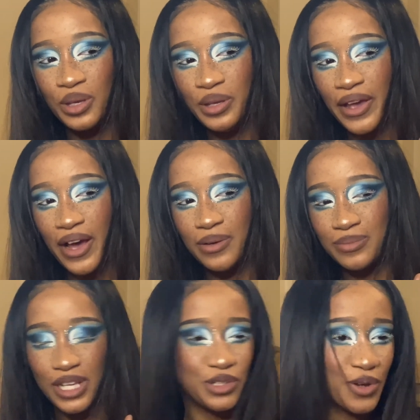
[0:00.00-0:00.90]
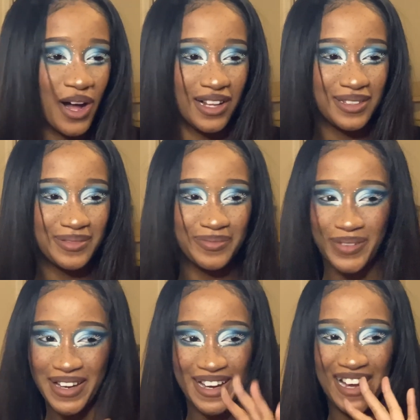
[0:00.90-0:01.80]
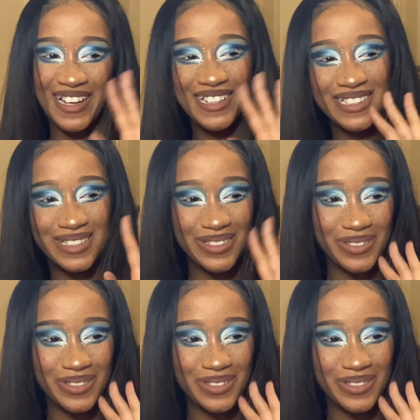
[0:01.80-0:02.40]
Yeah, that's all. Bye, guys.